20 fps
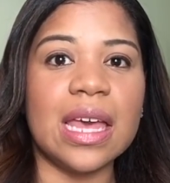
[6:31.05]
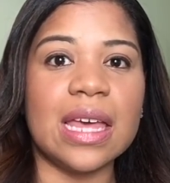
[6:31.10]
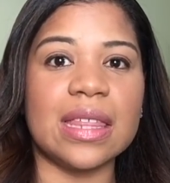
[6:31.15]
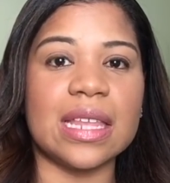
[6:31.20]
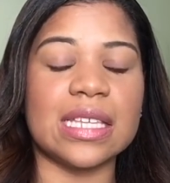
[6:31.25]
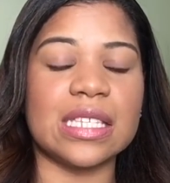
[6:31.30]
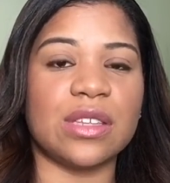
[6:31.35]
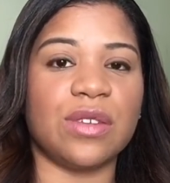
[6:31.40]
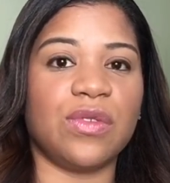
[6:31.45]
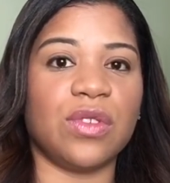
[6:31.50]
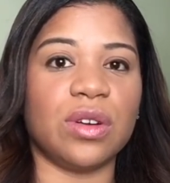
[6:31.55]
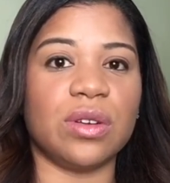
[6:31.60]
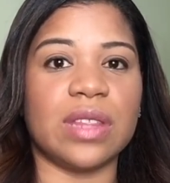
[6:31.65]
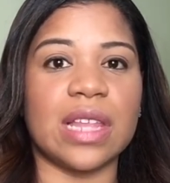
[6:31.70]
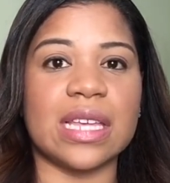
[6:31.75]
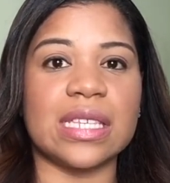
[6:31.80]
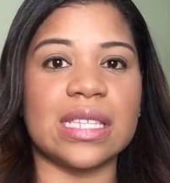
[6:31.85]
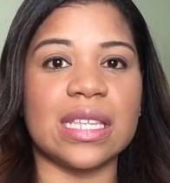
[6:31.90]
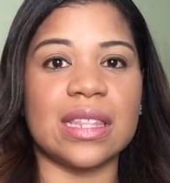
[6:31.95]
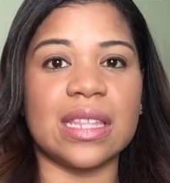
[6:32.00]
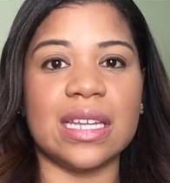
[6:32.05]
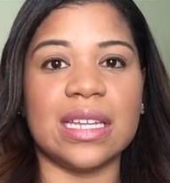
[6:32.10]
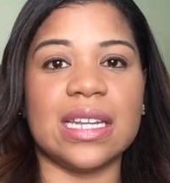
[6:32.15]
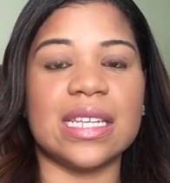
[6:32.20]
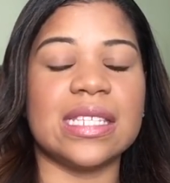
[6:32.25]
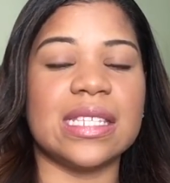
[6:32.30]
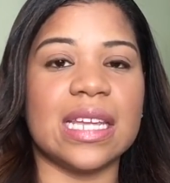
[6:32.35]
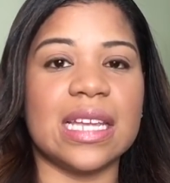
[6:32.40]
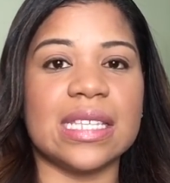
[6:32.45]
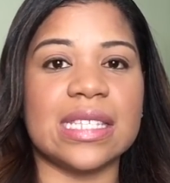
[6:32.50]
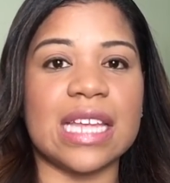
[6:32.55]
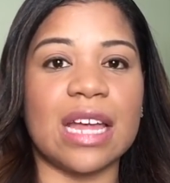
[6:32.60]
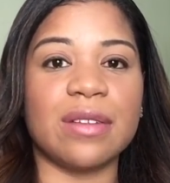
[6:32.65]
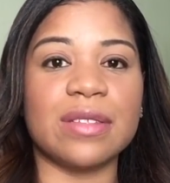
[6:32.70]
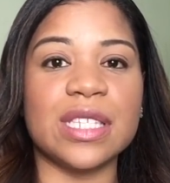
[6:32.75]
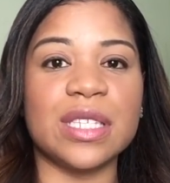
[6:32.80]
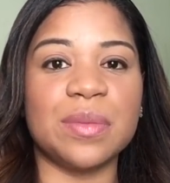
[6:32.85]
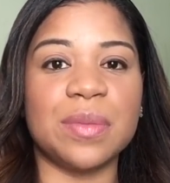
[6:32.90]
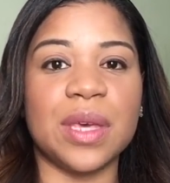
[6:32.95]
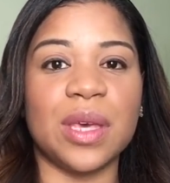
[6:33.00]
That's the thing that stands out
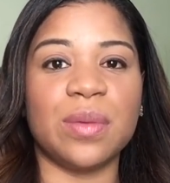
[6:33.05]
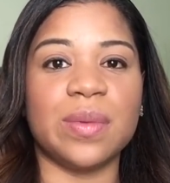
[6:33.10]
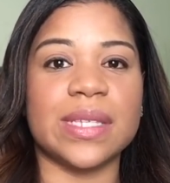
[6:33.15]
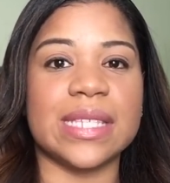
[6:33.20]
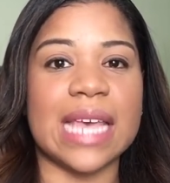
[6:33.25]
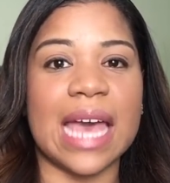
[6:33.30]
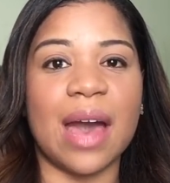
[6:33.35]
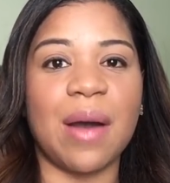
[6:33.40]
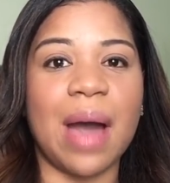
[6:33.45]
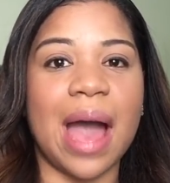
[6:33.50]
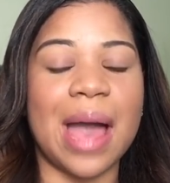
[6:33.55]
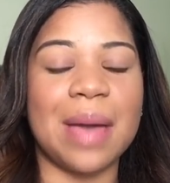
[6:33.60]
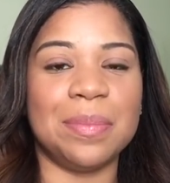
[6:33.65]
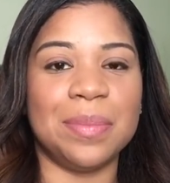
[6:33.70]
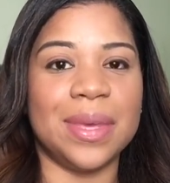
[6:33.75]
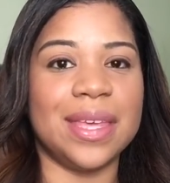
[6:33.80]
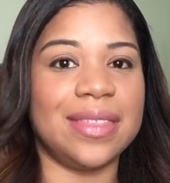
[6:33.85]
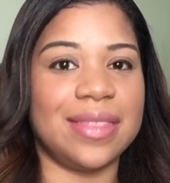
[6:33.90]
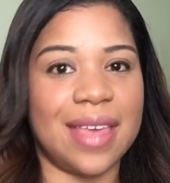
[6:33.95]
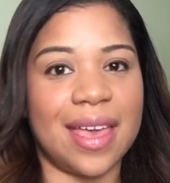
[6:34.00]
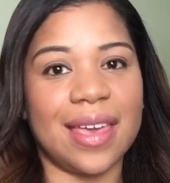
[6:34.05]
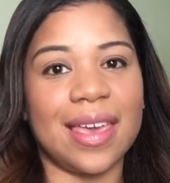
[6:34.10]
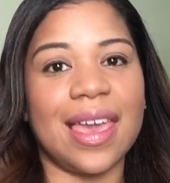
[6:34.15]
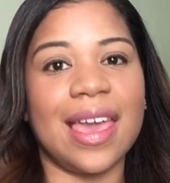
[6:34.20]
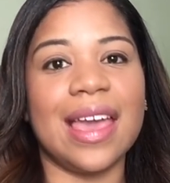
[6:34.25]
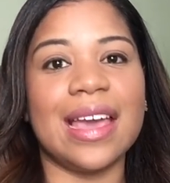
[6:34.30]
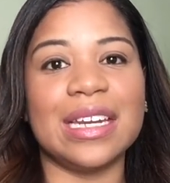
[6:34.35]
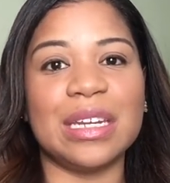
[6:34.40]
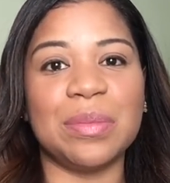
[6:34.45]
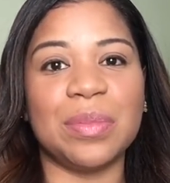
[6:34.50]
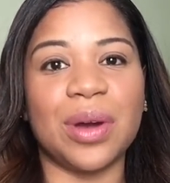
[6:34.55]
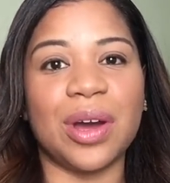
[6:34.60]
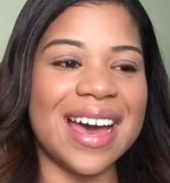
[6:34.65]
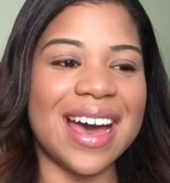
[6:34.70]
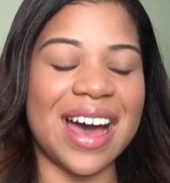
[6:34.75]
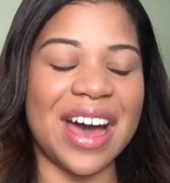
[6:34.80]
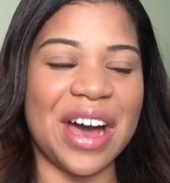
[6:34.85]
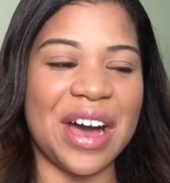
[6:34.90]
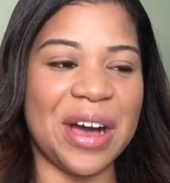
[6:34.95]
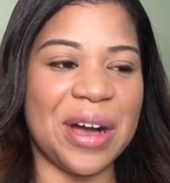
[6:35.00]
to me, was how I bit that candy bar.
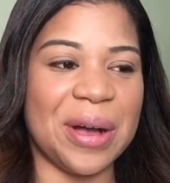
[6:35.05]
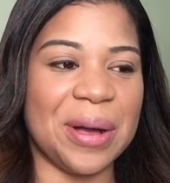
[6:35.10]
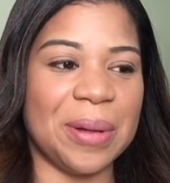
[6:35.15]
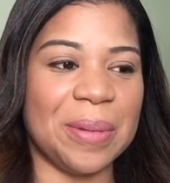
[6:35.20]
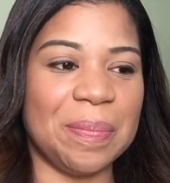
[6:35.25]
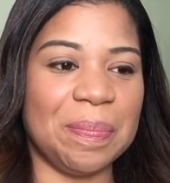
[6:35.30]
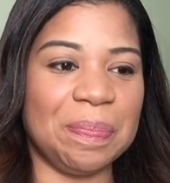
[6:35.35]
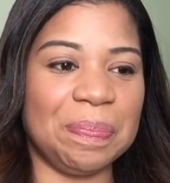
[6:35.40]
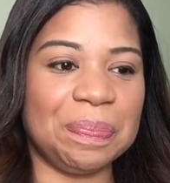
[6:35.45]
I